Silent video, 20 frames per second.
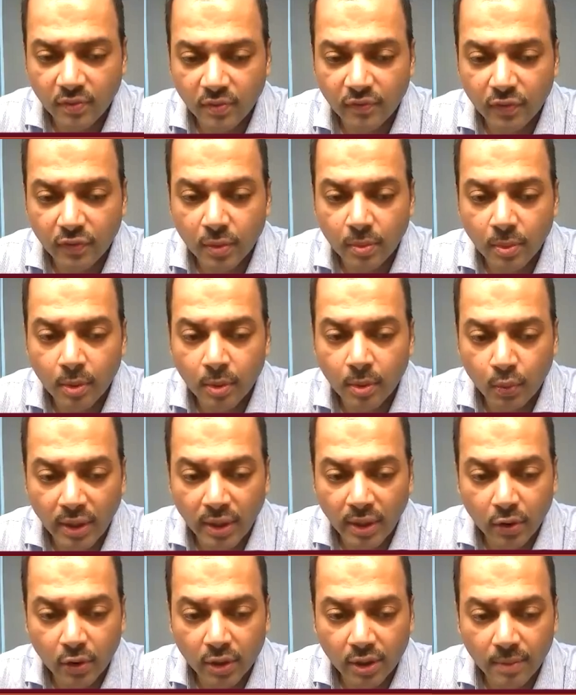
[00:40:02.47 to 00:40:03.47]
portfolio about
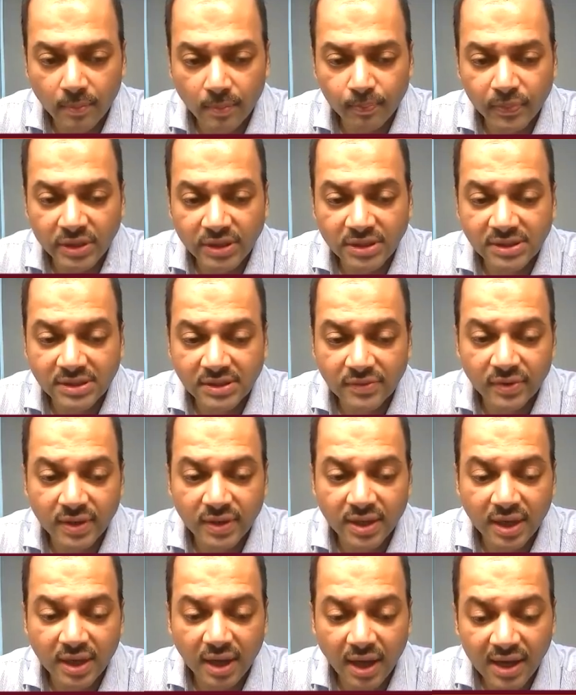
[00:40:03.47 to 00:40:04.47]
20 odd companies, it's a
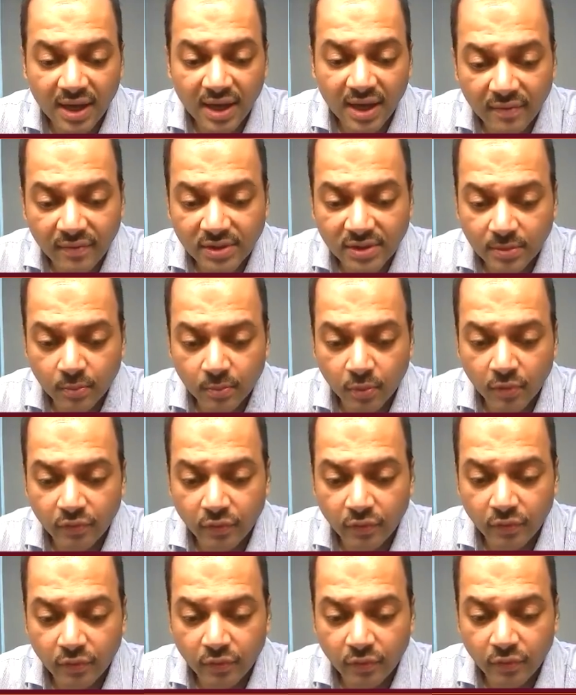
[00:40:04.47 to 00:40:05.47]
very high conviction
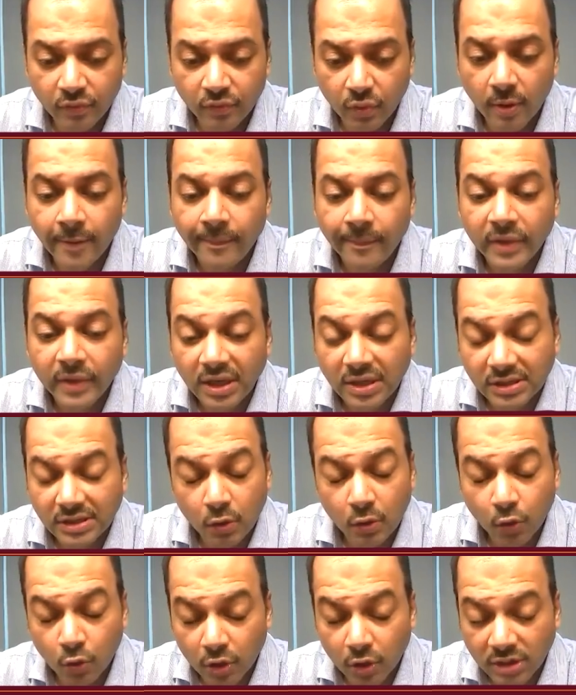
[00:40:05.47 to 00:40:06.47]
portfolio.
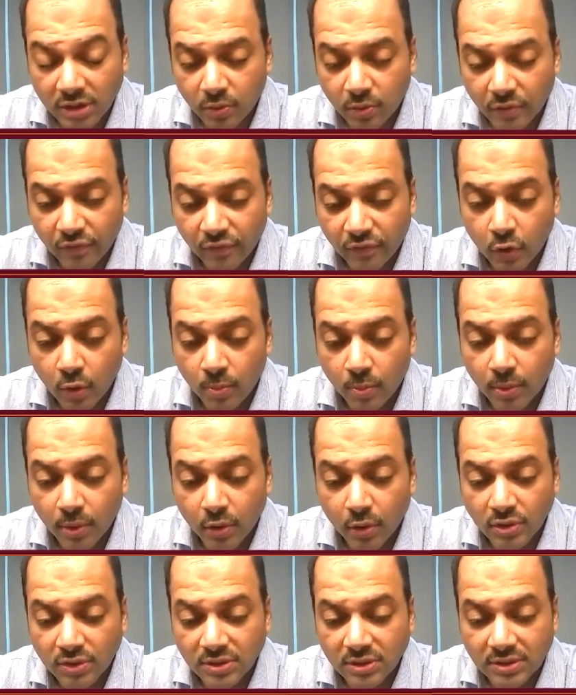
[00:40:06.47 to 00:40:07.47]
It's low risk
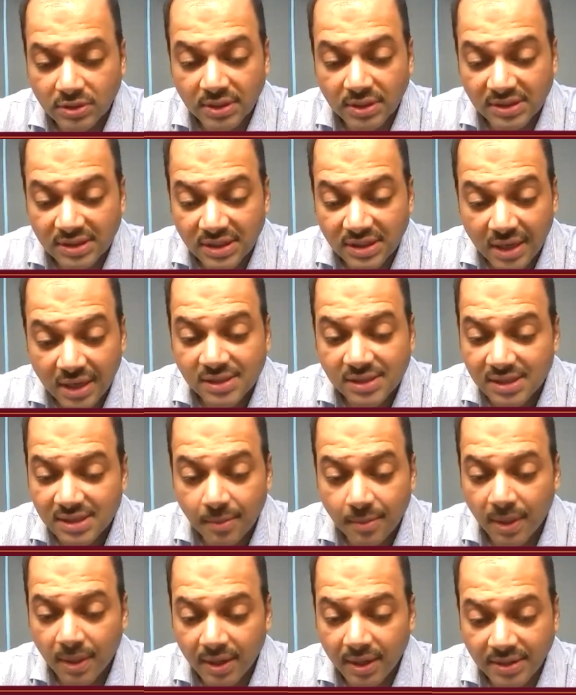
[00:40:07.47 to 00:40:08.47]
portfolio because it's
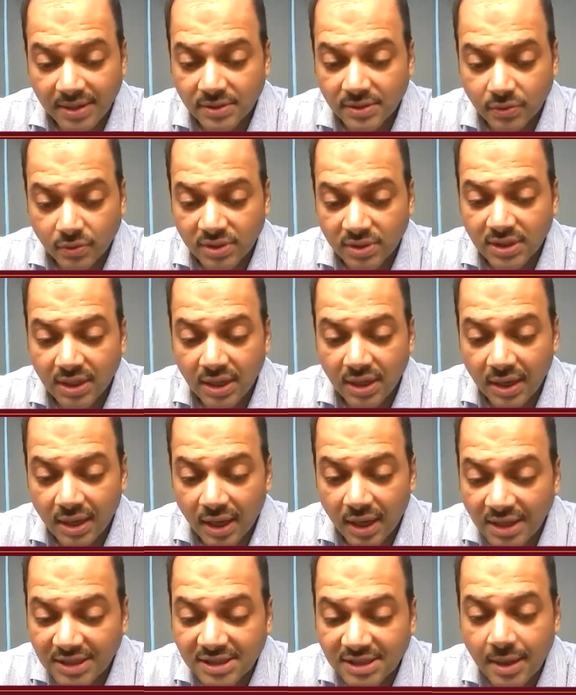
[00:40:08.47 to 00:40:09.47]
large cap bias. So these are
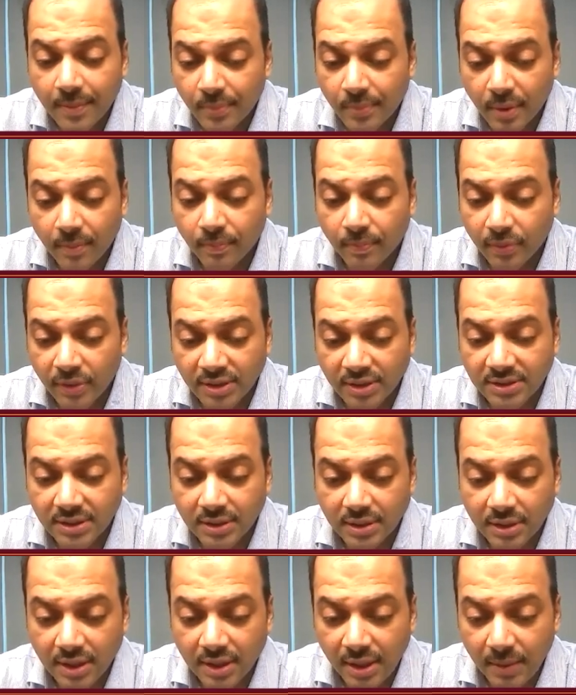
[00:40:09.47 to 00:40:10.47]
large cap companies.
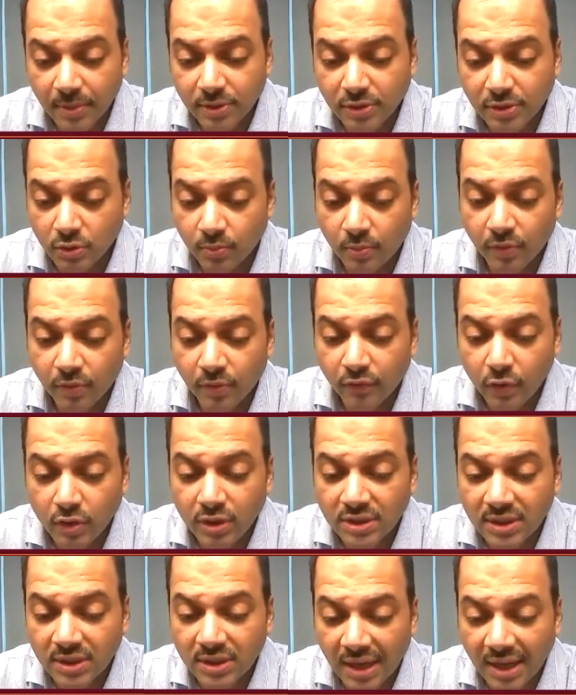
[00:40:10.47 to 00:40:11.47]
80% of the
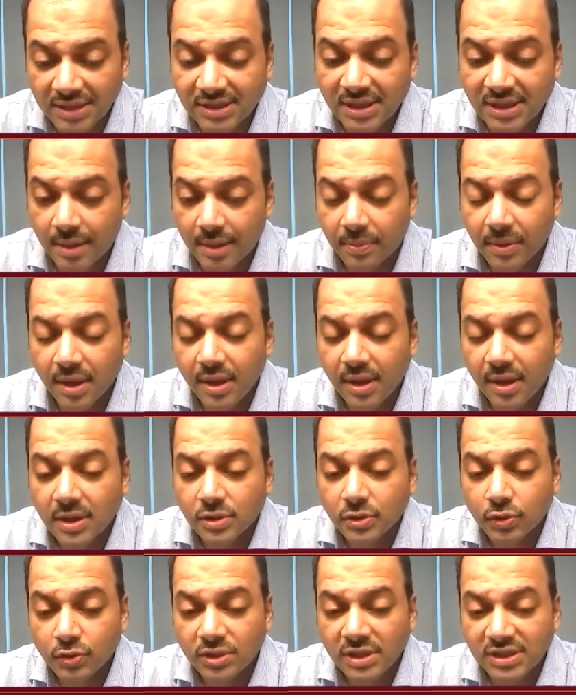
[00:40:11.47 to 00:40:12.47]
portfolio is large cap.
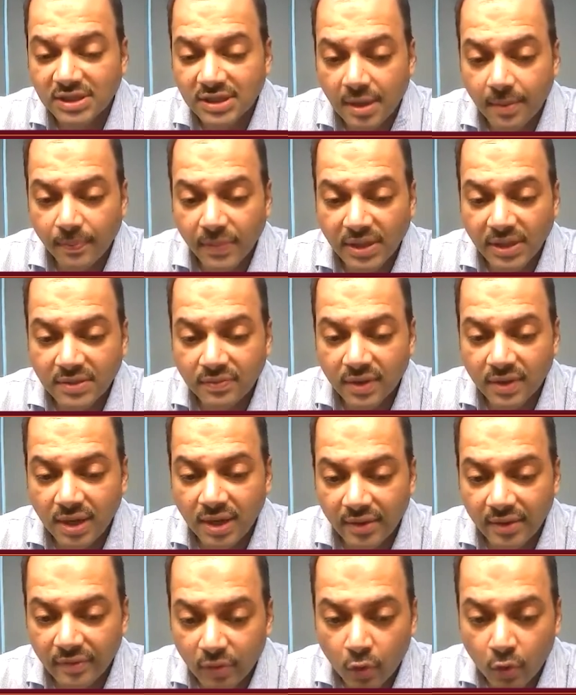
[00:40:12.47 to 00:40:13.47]
So these companies will
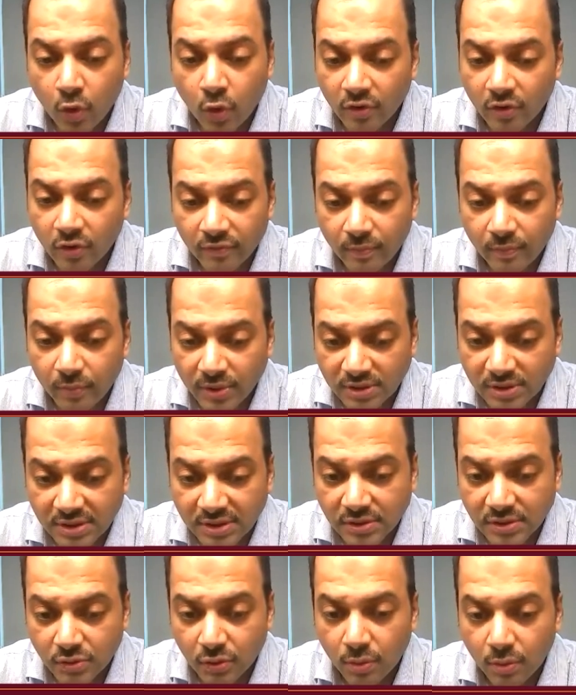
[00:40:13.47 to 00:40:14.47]
never go out of
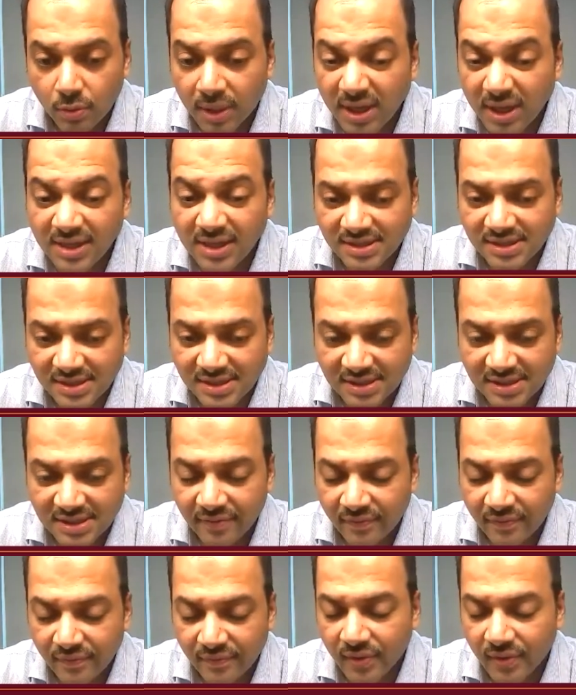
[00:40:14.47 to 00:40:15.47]
business. So your money is
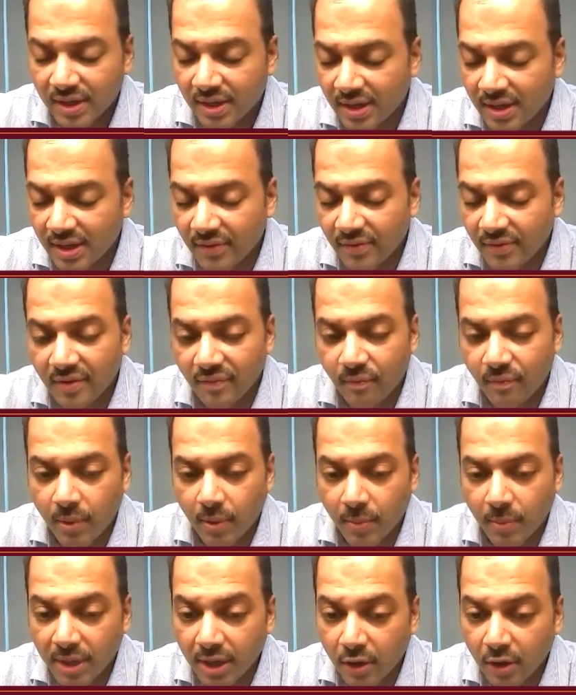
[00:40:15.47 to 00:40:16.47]
safe. We can never have
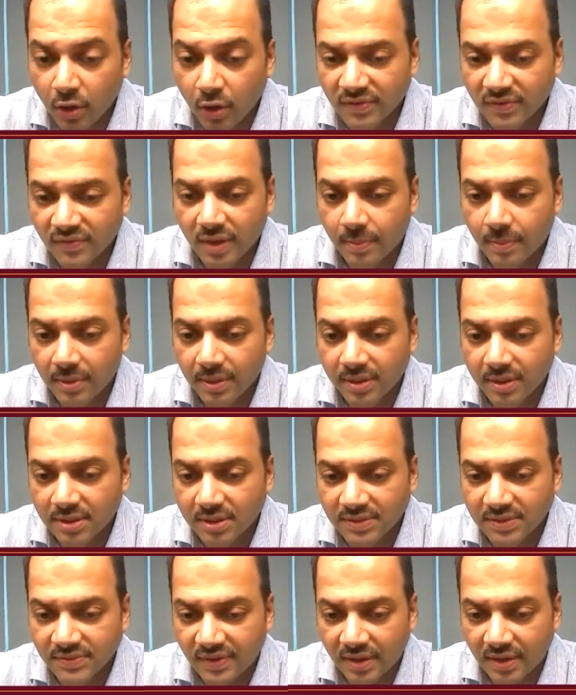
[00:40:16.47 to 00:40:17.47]
permanent loss of capital in
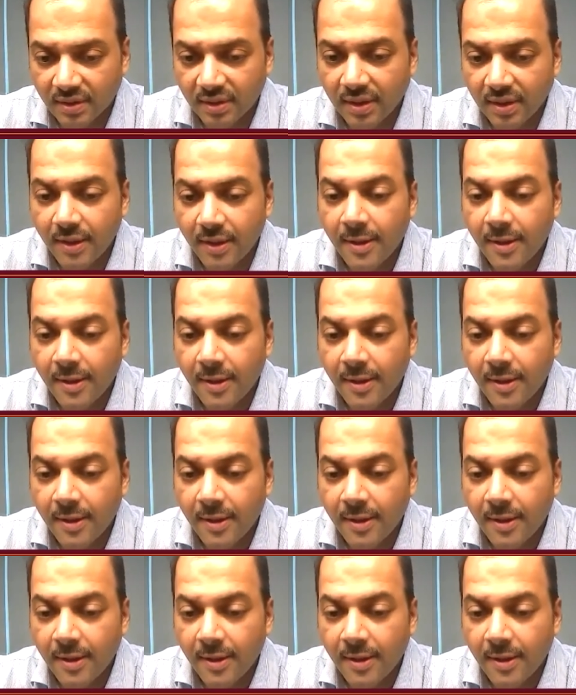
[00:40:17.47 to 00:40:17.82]
this fund.